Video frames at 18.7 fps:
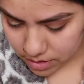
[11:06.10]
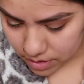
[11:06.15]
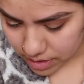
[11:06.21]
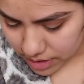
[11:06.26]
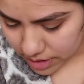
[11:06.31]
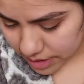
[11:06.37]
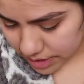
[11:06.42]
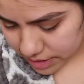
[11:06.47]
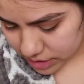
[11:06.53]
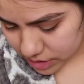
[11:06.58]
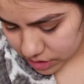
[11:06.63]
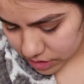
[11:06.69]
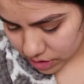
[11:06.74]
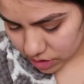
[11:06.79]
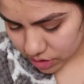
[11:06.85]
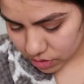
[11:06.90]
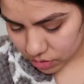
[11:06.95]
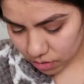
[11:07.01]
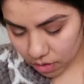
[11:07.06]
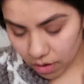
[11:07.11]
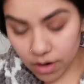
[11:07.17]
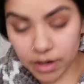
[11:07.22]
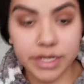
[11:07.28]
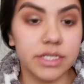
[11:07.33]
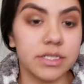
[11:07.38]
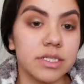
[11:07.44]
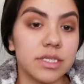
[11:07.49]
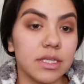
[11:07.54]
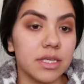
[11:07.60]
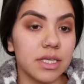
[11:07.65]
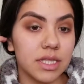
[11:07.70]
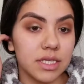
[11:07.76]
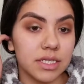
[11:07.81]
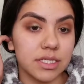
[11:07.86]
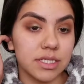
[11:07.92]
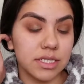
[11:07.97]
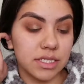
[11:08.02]
Okay, so honestly,
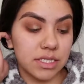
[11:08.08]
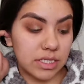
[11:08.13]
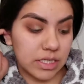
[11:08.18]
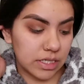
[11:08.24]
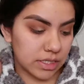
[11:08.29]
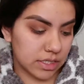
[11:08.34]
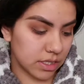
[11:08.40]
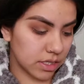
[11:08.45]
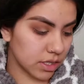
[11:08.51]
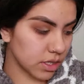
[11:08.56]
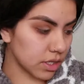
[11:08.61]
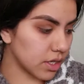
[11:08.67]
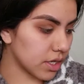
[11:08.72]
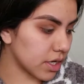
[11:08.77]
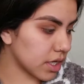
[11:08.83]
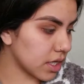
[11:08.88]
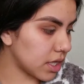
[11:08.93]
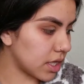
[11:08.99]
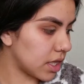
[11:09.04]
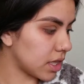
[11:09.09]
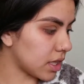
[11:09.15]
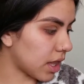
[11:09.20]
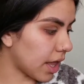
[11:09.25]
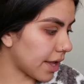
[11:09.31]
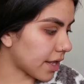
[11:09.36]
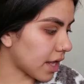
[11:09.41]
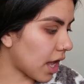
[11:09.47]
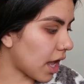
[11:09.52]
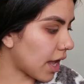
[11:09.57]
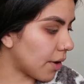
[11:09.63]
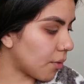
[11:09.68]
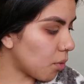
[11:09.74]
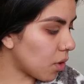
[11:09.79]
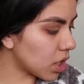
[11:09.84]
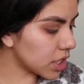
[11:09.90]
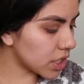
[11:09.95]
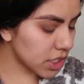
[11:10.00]
this doesn't look like I
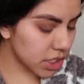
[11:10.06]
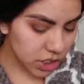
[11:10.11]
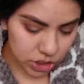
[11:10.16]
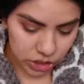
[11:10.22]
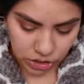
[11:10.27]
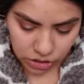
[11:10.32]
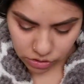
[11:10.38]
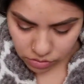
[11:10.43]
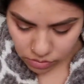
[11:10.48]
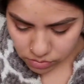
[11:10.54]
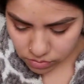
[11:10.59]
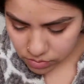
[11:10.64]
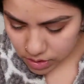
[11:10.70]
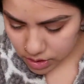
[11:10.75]
wanted it to.